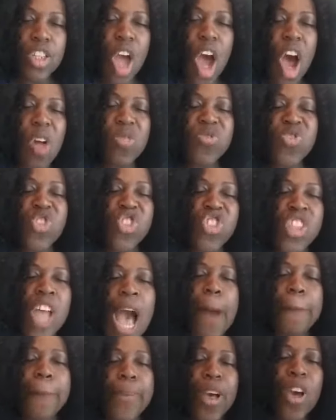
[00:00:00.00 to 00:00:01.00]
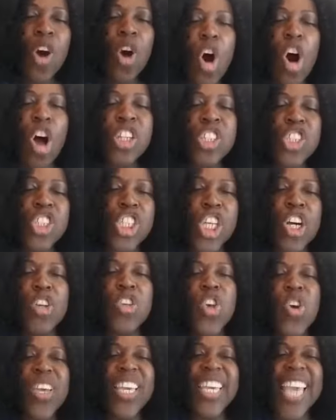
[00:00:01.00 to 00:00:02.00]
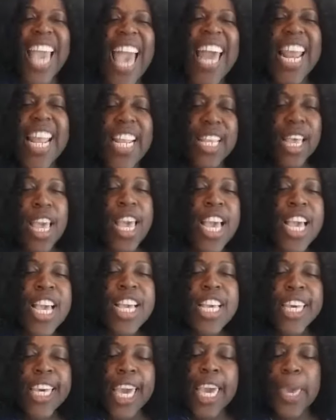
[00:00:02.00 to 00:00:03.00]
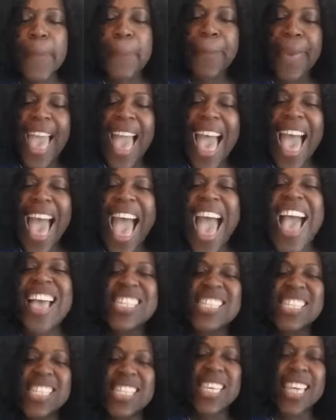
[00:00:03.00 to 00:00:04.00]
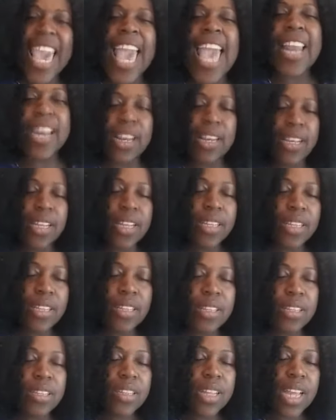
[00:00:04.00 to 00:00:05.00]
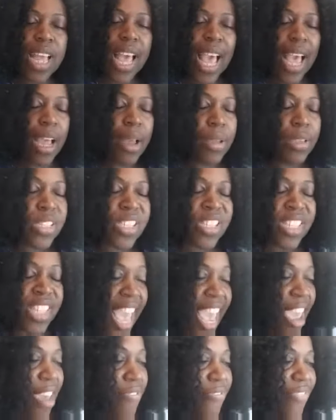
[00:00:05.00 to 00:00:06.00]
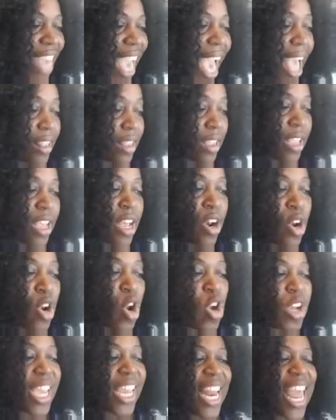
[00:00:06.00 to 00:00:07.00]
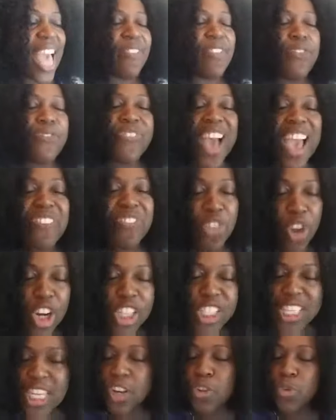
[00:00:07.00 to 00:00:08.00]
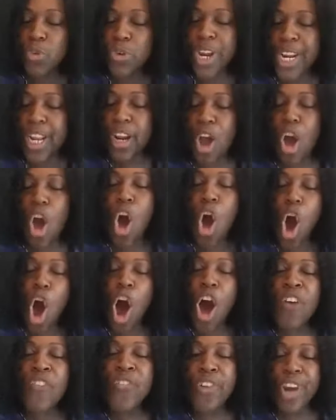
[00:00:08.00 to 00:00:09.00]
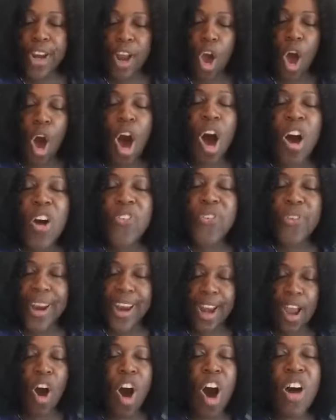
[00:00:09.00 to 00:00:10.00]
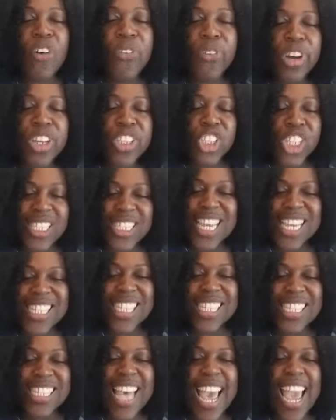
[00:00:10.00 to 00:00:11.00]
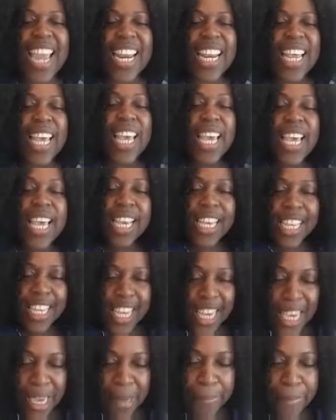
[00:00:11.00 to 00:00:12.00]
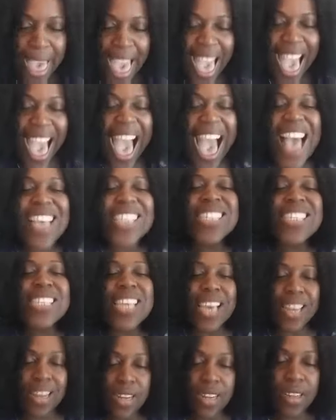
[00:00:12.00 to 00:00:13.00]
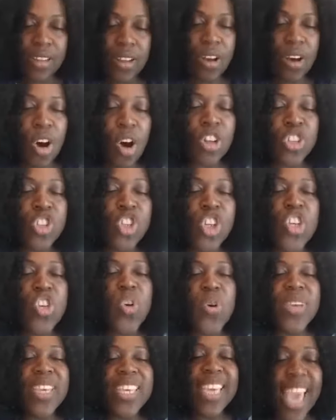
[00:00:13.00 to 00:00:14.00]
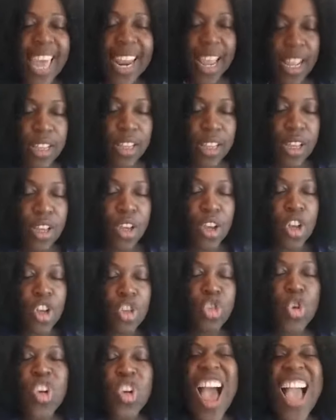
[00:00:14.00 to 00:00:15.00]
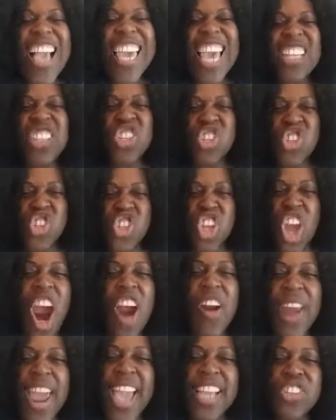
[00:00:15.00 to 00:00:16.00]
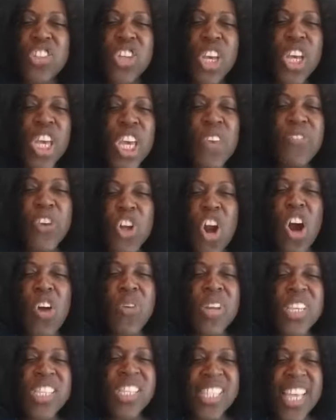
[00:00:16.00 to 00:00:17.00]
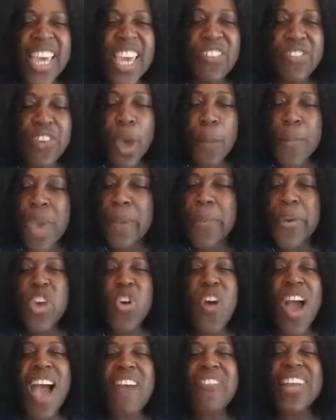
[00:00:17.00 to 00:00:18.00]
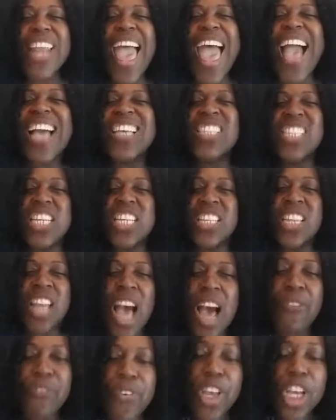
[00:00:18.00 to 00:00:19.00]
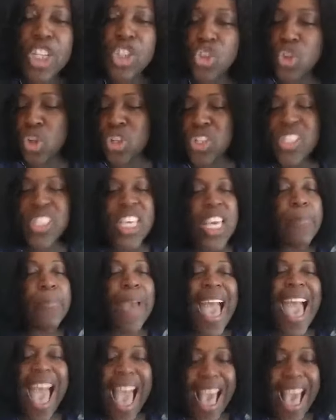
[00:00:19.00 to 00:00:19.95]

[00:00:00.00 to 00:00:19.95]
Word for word: Don't stop until you get it. Keep asking. Save that. Luke 11, 5, 13. Read it over and over and over. Jesus is saying, keep asking until you get it. Do not get discouraged if you don't receive. Maybe you haven't asked enough. Just keep